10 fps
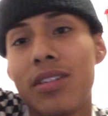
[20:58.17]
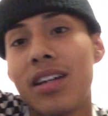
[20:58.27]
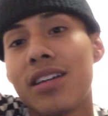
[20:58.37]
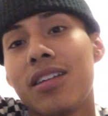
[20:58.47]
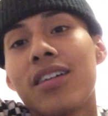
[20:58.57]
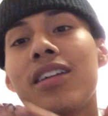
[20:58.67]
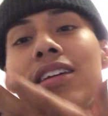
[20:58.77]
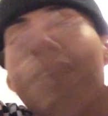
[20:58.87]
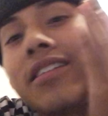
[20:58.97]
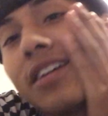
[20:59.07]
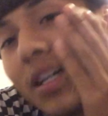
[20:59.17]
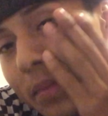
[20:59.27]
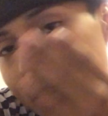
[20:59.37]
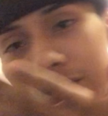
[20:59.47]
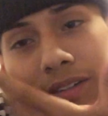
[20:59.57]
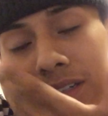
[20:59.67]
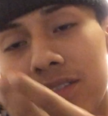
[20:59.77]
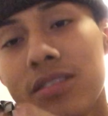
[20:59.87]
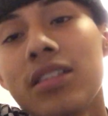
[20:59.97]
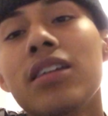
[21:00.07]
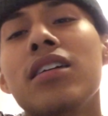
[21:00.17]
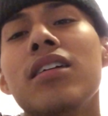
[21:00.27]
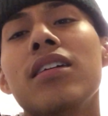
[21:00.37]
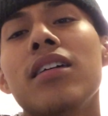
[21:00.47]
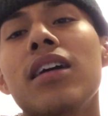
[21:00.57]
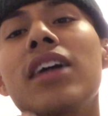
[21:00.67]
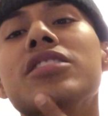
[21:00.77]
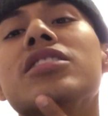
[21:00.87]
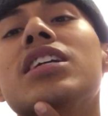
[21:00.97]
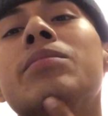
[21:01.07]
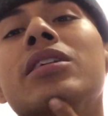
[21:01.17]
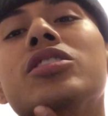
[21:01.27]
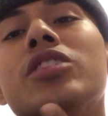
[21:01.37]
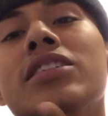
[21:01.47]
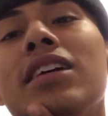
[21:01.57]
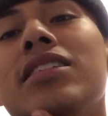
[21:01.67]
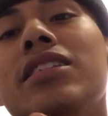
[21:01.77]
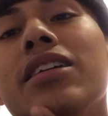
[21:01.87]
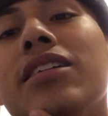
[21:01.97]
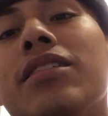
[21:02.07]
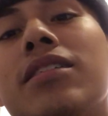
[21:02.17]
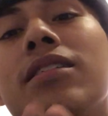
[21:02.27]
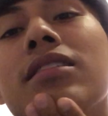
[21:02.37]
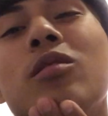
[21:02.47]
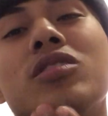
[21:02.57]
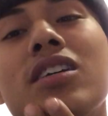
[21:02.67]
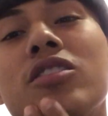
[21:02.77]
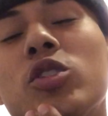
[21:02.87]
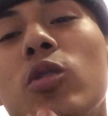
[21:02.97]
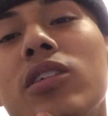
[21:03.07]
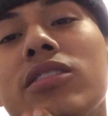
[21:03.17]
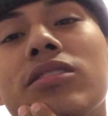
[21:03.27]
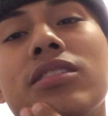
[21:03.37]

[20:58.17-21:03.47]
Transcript: Like, luckily I didn't hit my face. I just hit my chin that day. It was kind of swollen,